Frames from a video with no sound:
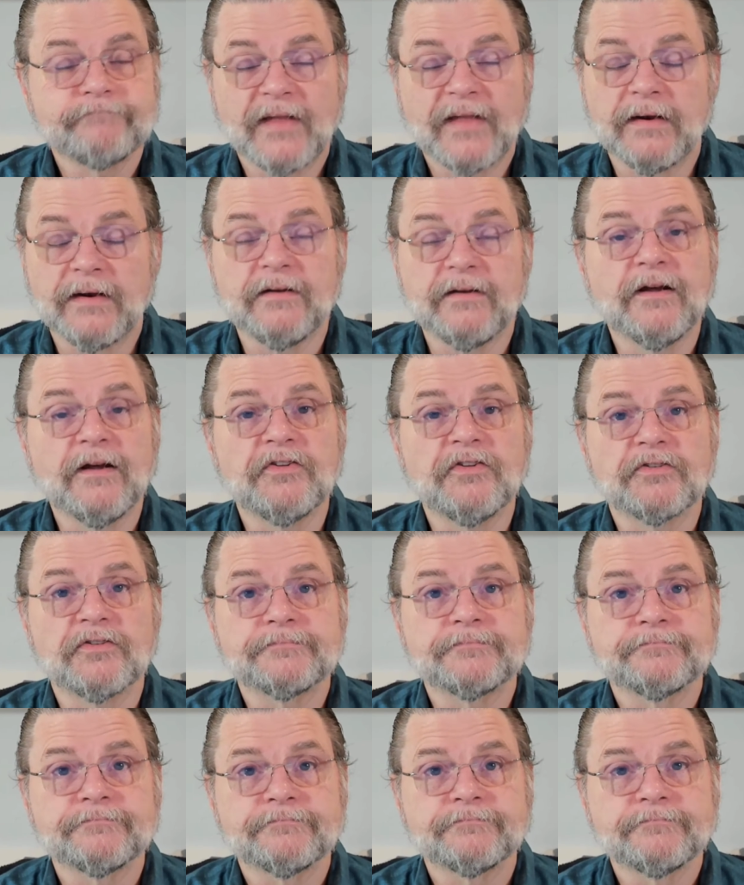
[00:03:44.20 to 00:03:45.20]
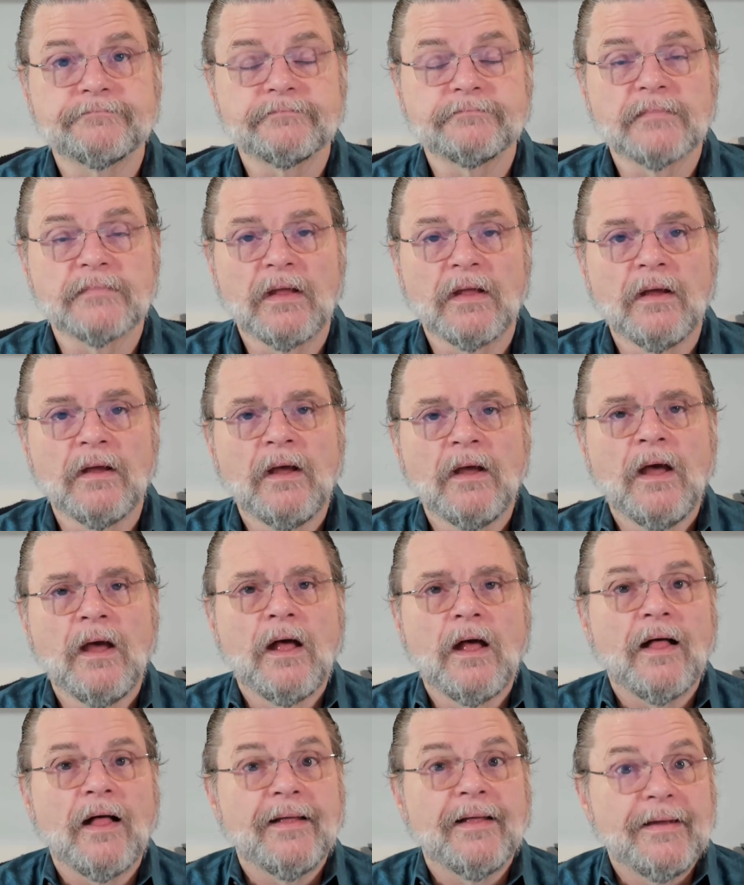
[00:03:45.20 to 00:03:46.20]
And it does.
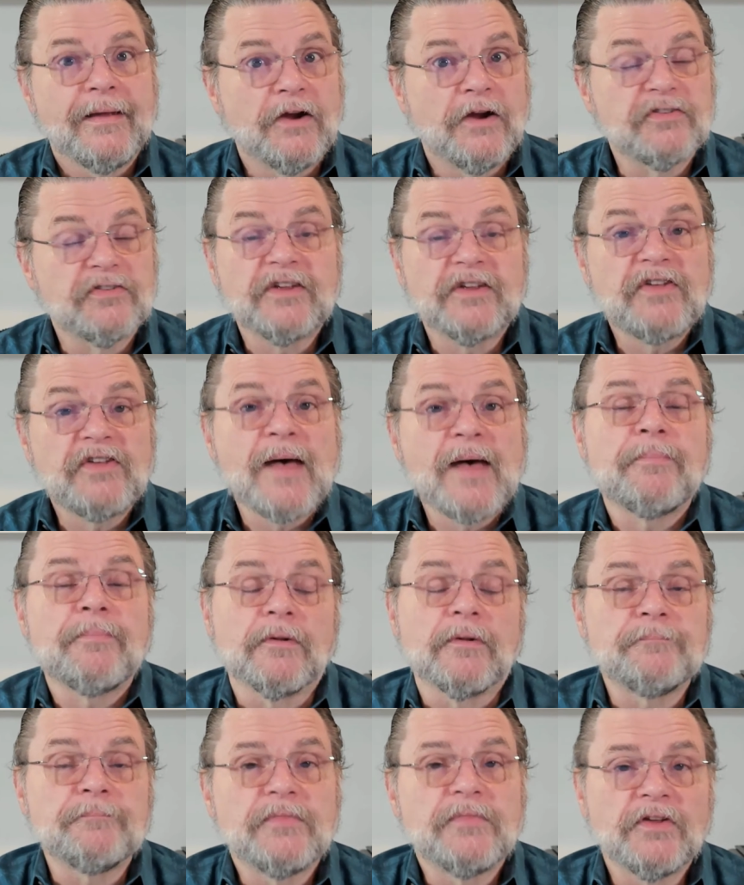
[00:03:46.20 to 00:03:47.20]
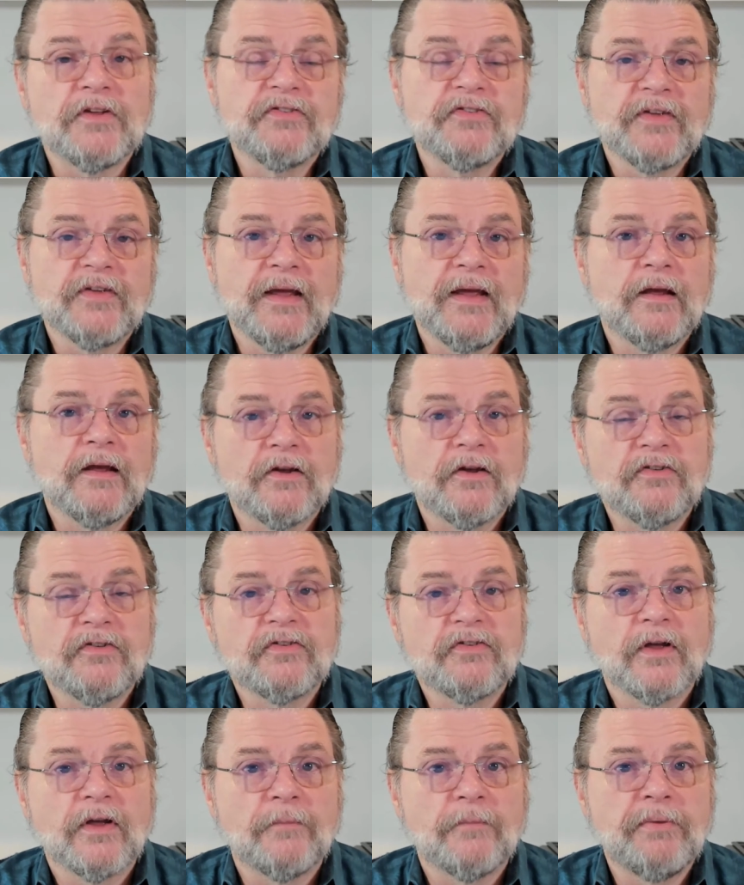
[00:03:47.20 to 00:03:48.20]
Here's an example. This
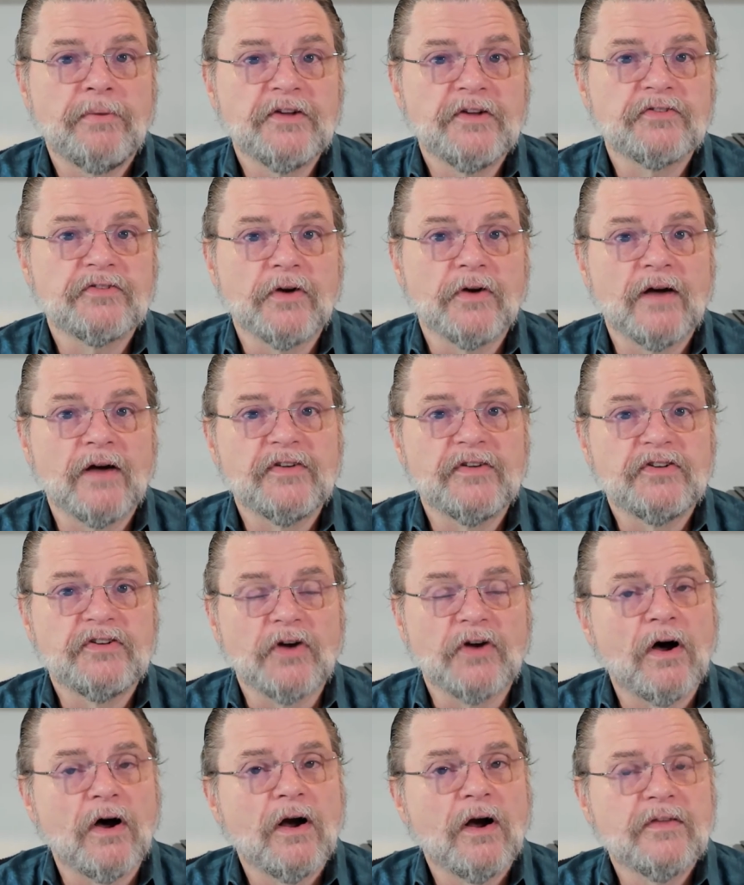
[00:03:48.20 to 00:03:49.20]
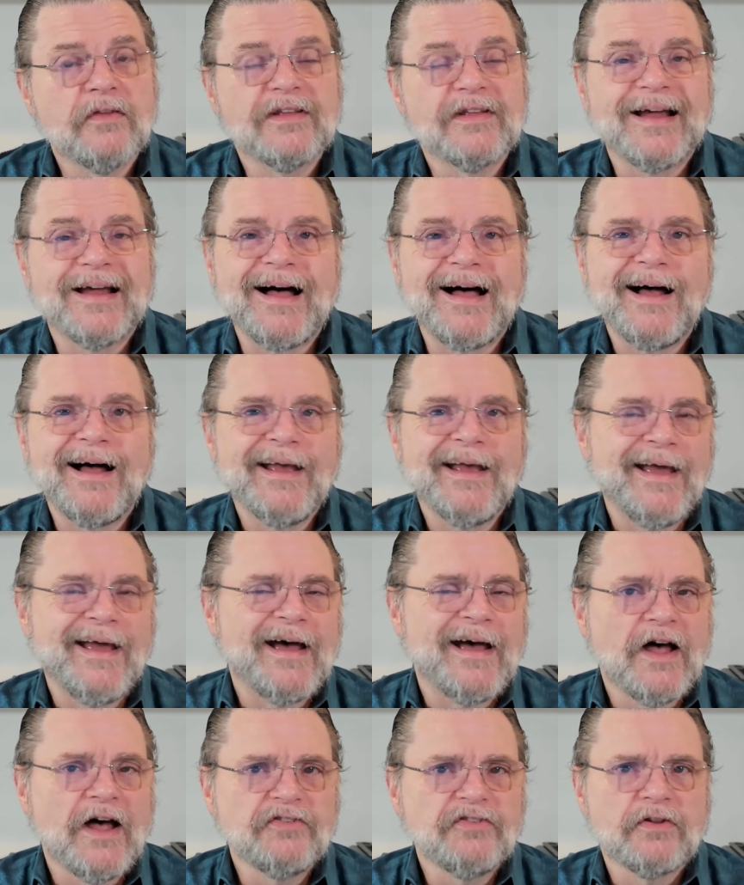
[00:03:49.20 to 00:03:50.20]
is a picture of a dog that I
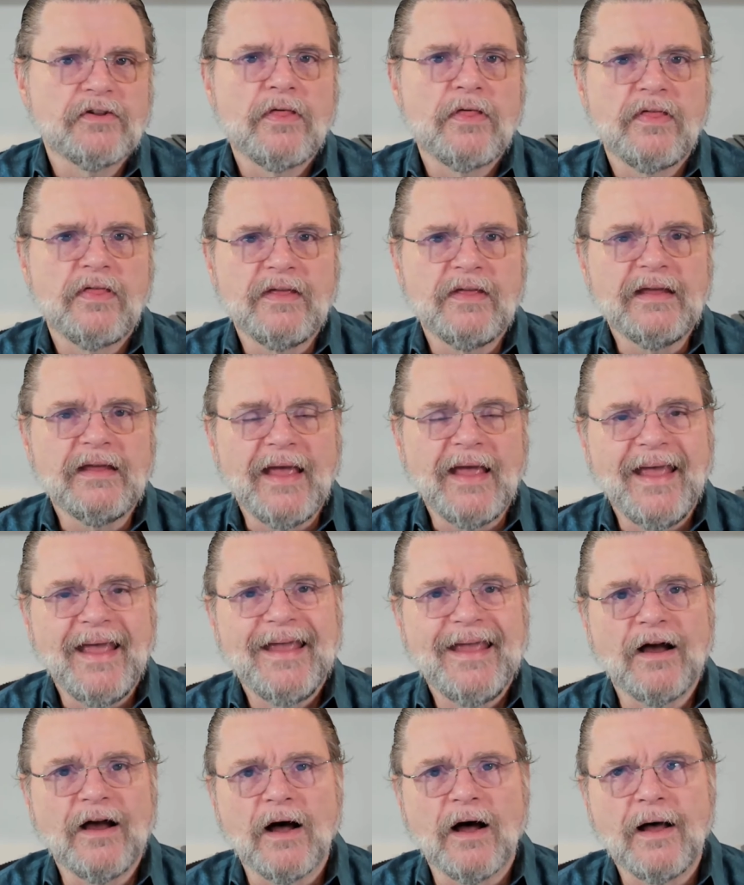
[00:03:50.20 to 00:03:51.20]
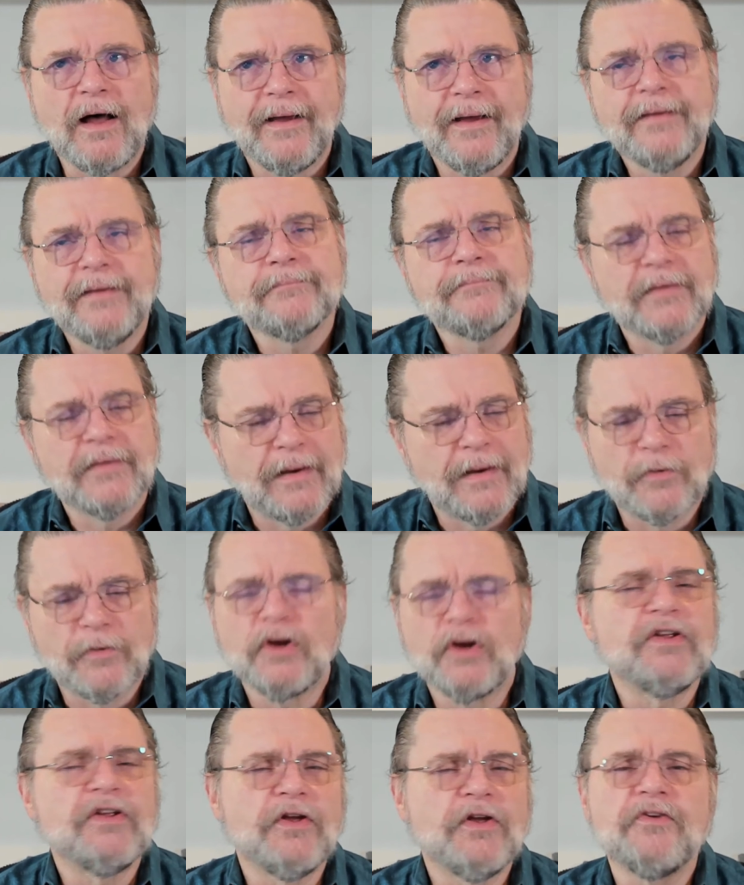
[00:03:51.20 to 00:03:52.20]
asked the AI, and I'm
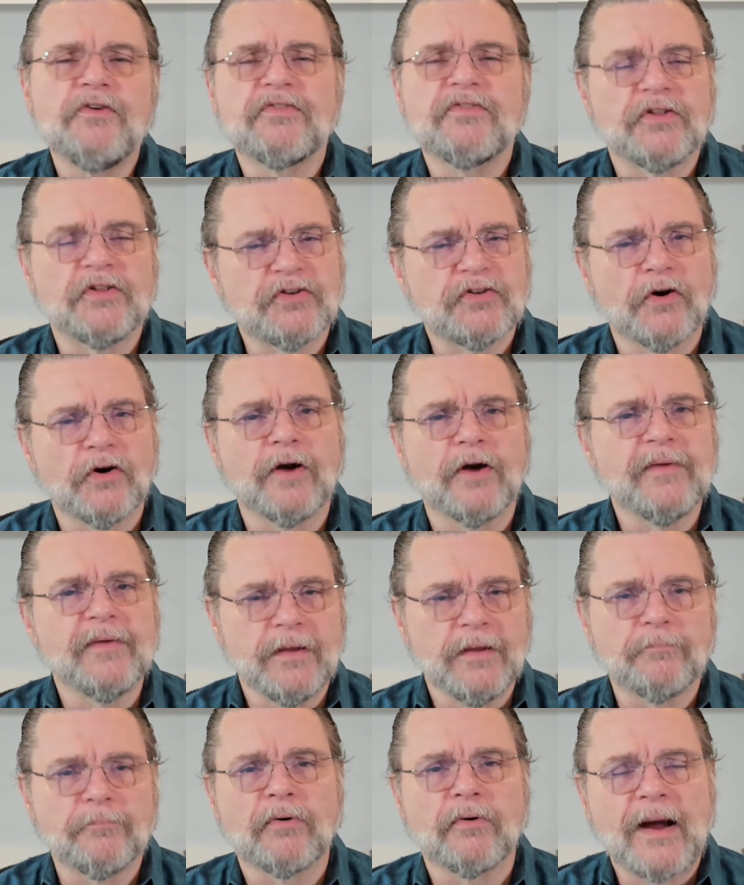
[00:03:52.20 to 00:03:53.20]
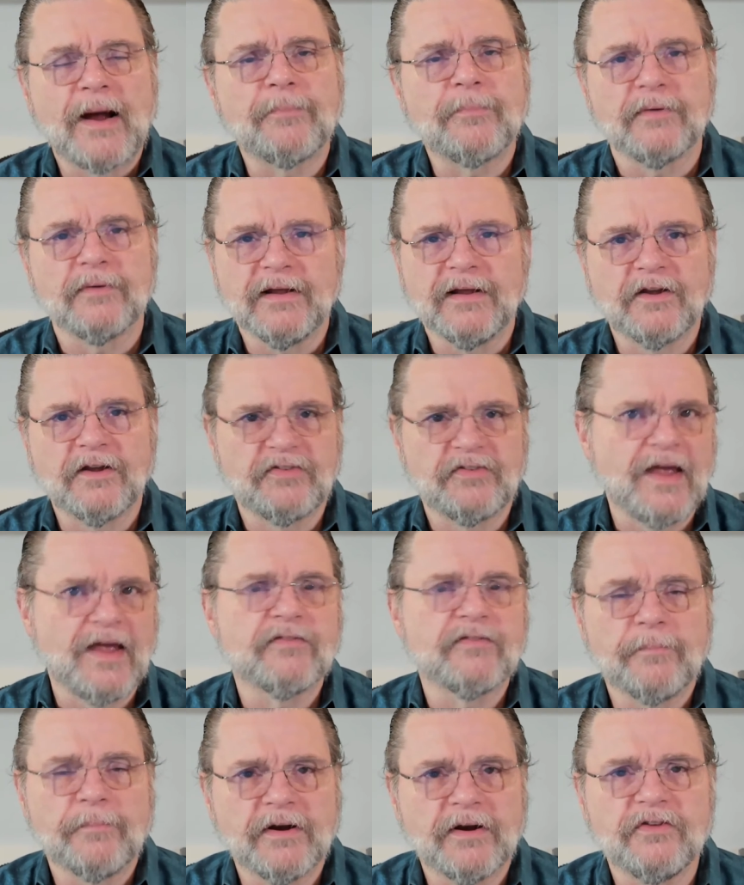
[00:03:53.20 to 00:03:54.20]
going to use the term improperly because
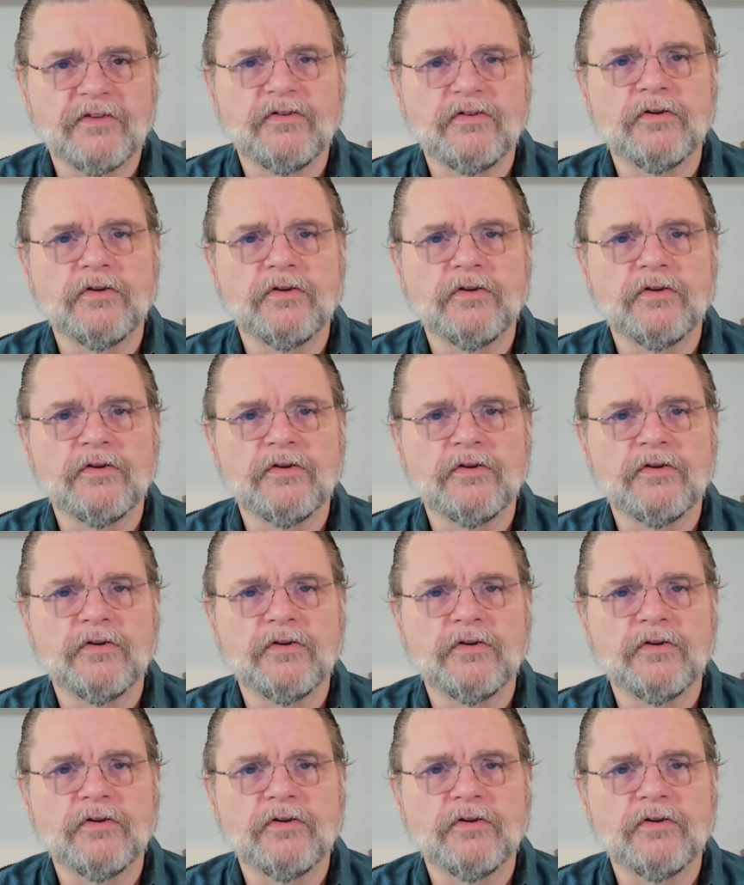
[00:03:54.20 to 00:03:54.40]
everybody's